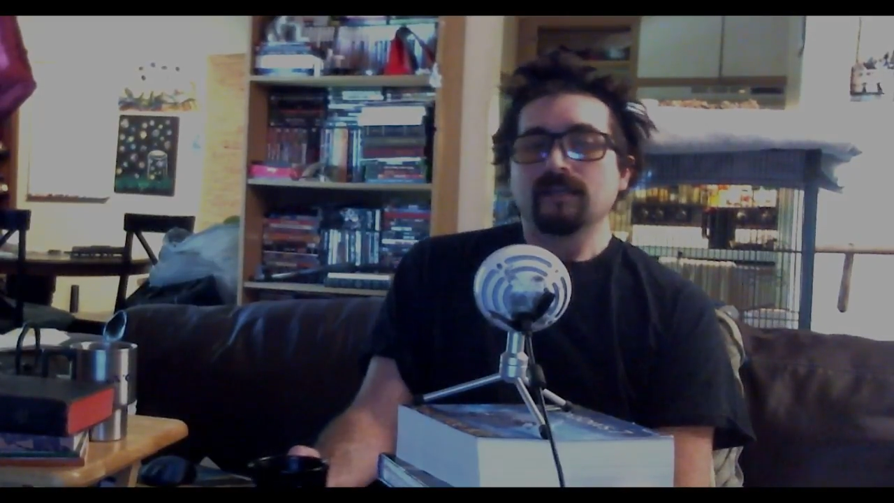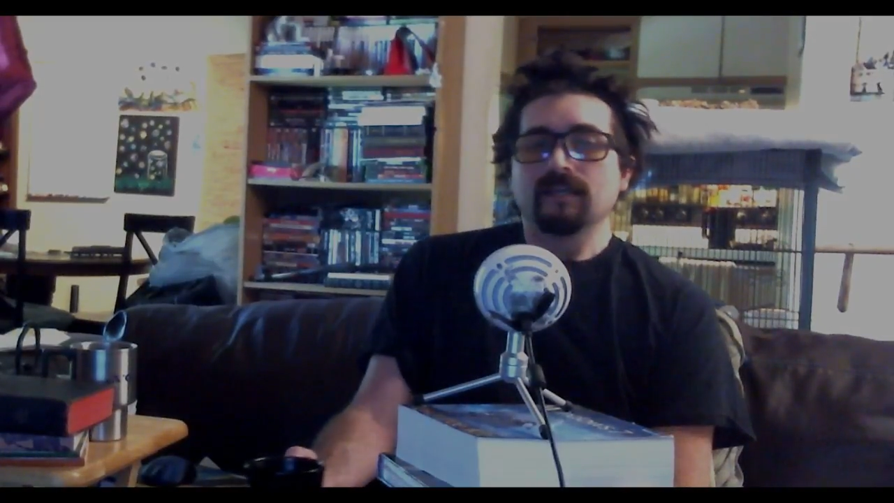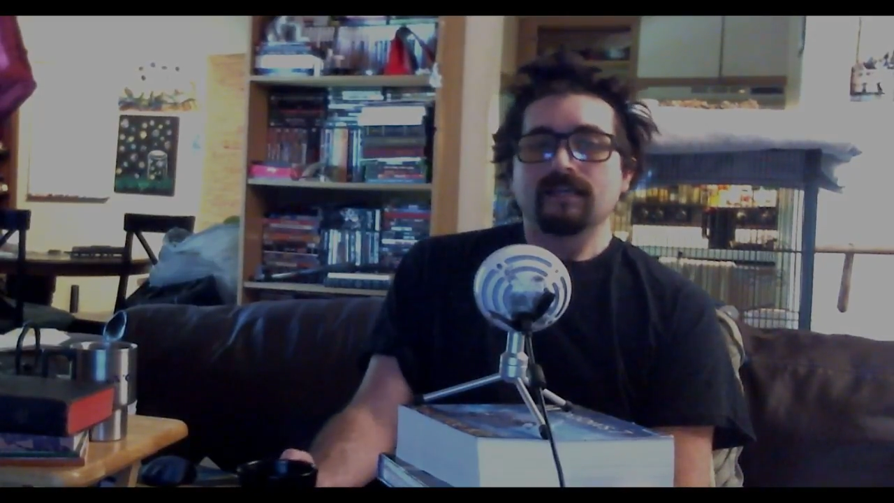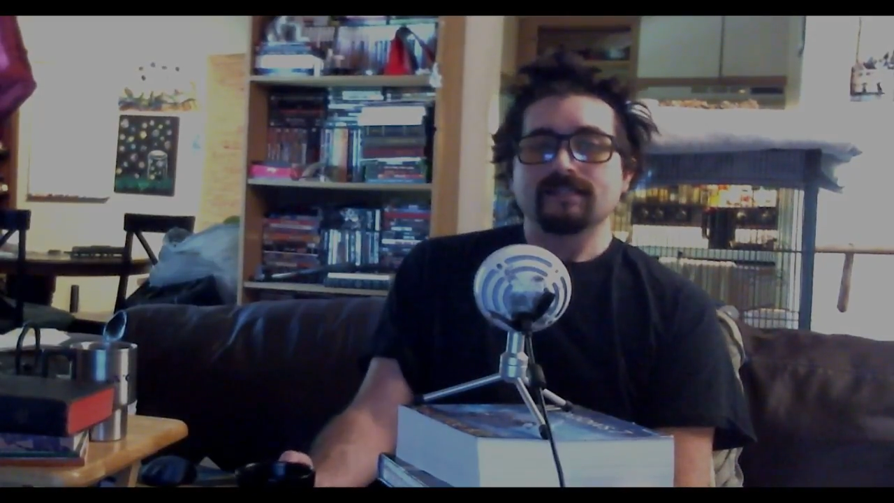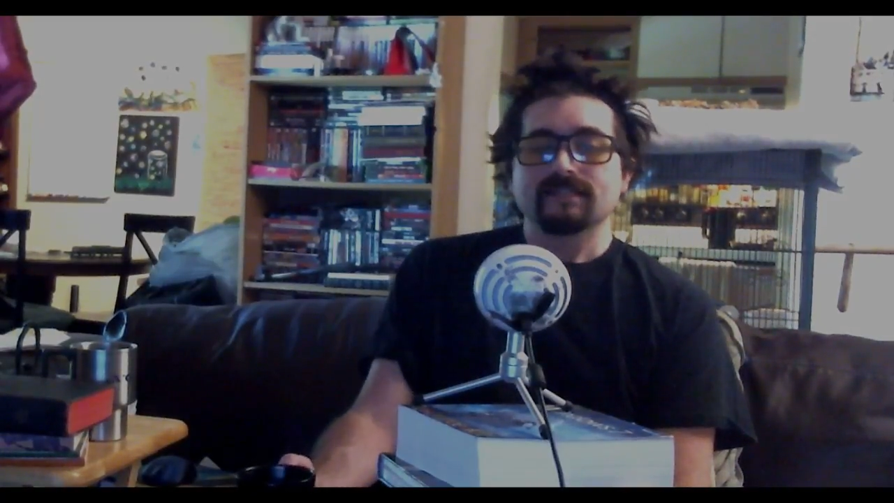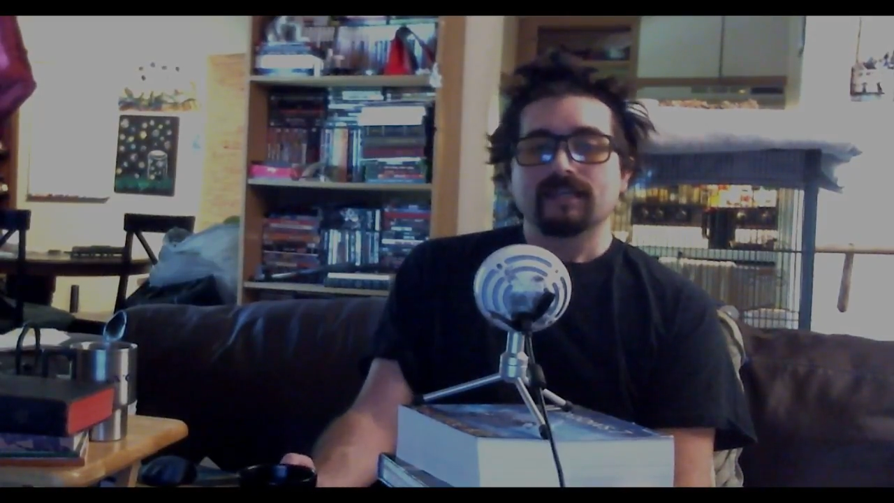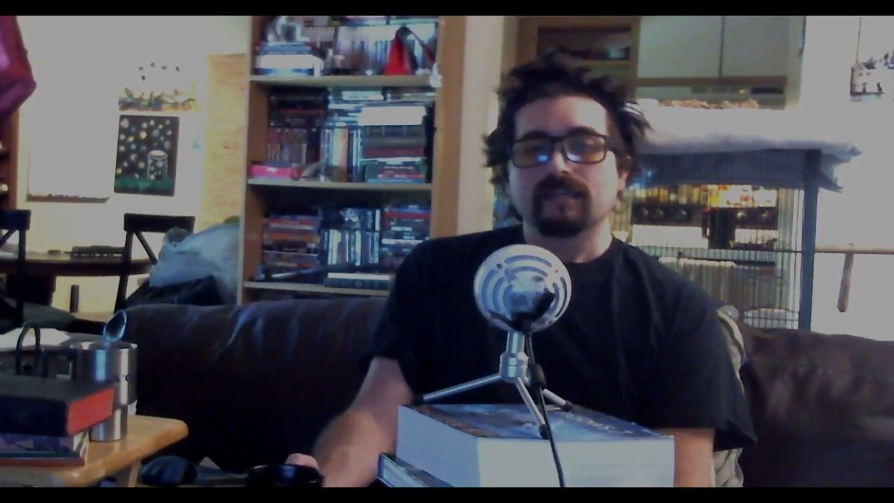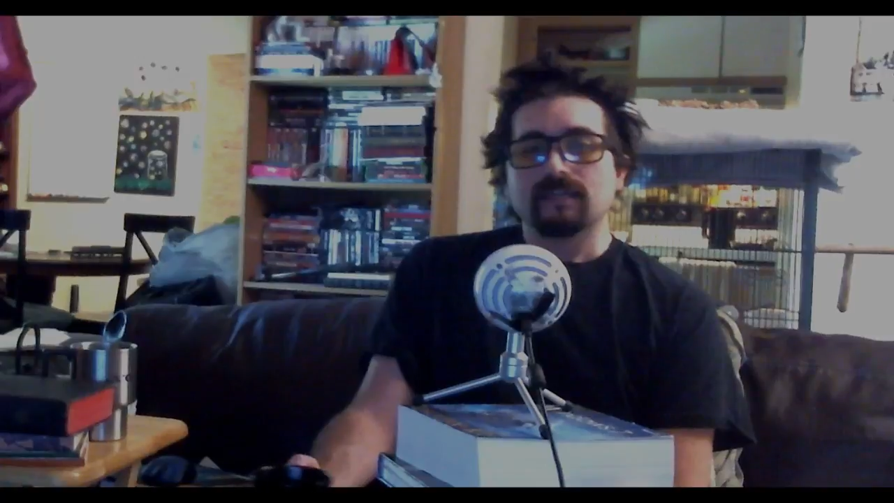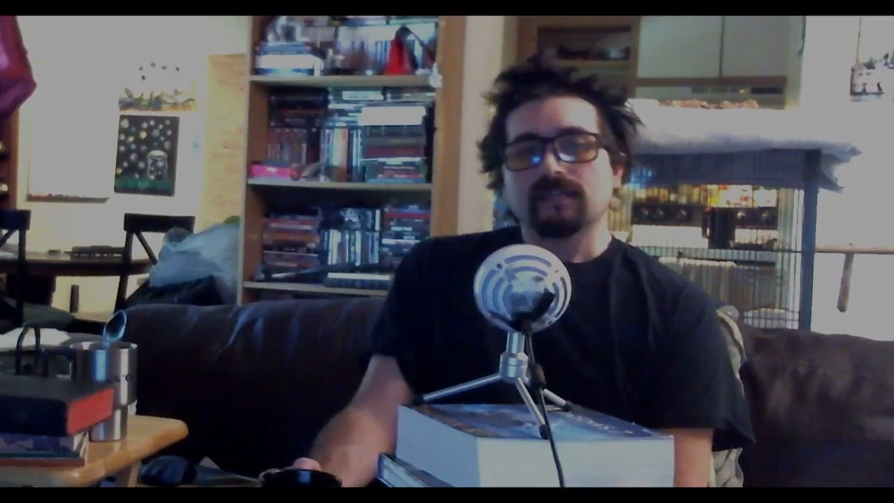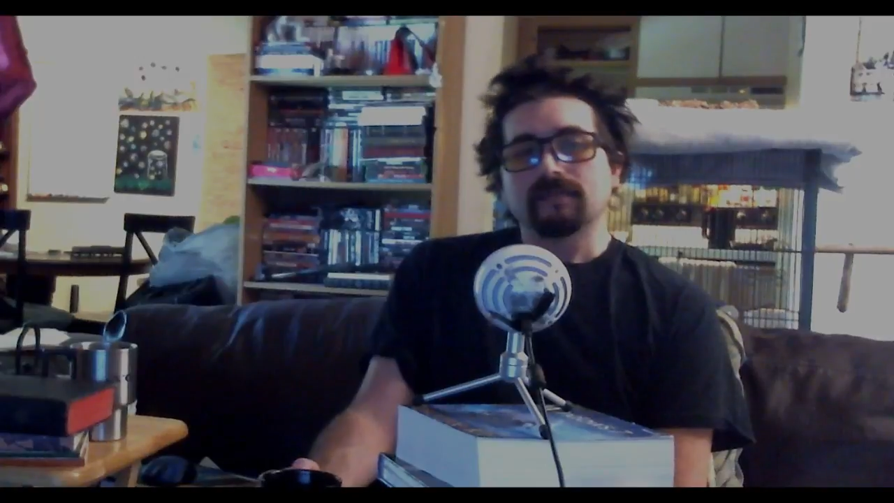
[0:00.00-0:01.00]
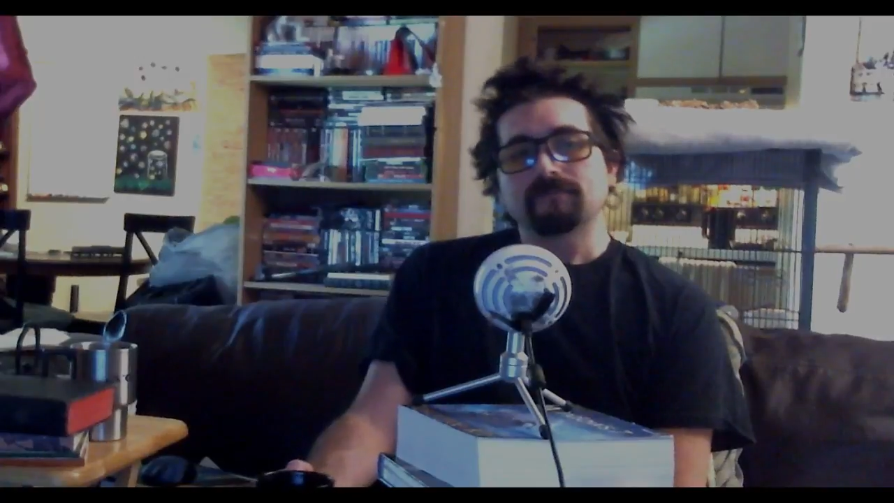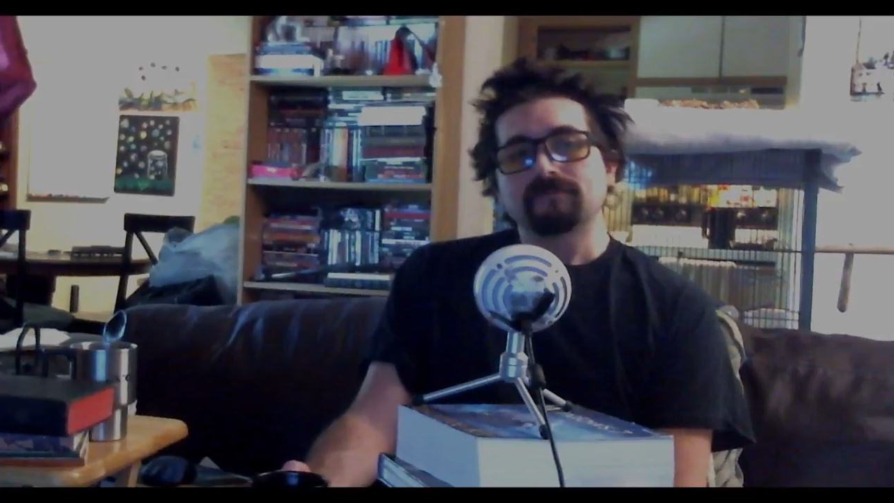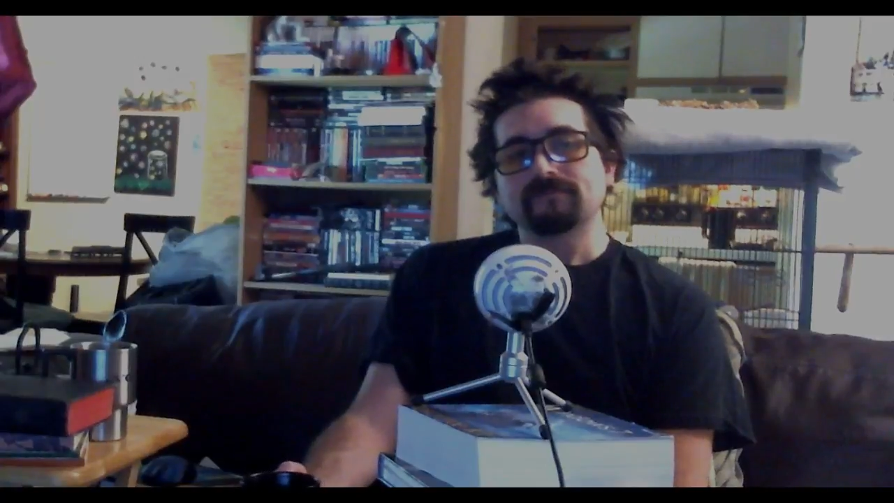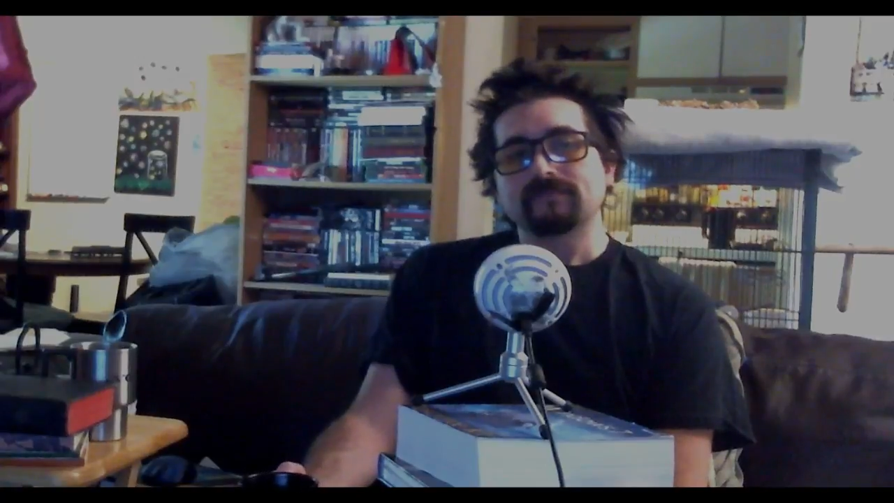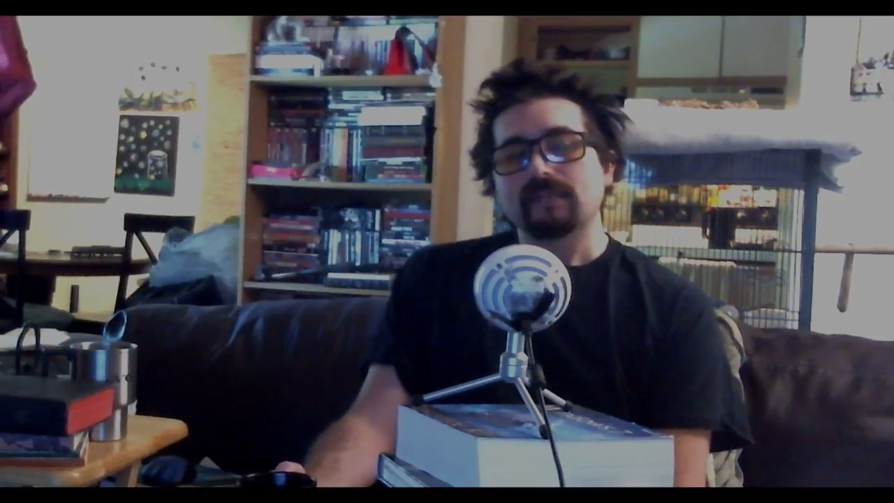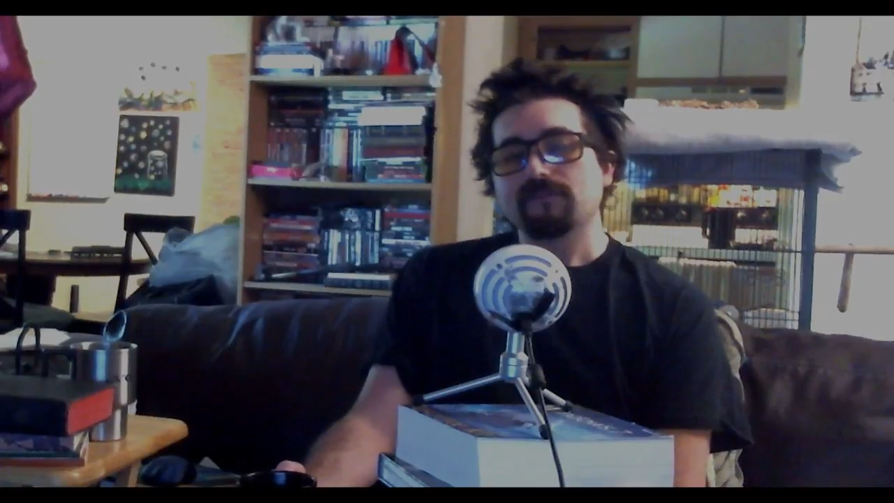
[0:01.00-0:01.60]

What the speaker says: It's like if